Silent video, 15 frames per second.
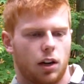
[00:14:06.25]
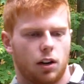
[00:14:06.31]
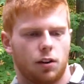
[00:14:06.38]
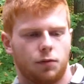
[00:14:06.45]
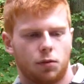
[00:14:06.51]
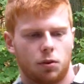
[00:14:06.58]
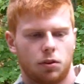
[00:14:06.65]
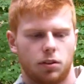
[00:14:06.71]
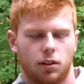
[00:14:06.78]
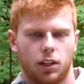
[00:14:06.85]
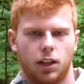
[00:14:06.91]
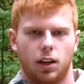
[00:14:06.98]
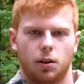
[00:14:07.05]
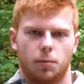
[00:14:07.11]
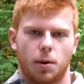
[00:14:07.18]
I
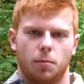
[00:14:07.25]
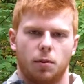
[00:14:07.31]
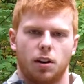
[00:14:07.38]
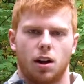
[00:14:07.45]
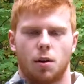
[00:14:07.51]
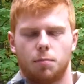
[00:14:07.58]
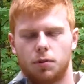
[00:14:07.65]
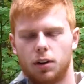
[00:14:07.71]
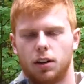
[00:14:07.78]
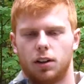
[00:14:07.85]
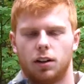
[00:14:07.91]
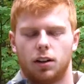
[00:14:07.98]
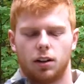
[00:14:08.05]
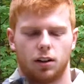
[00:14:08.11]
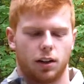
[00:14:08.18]
unfortunately can't remember it. I'll put
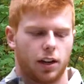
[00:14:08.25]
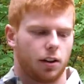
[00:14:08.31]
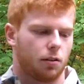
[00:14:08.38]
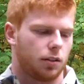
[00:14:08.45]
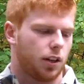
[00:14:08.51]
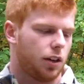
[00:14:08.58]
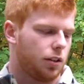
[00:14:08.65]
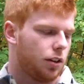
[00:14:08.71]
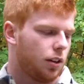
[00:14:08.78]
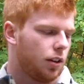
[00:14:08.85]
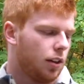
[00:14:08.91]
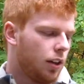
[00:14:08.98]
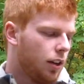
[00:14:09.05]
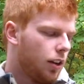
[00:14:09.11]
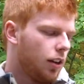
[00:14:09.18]
a annotation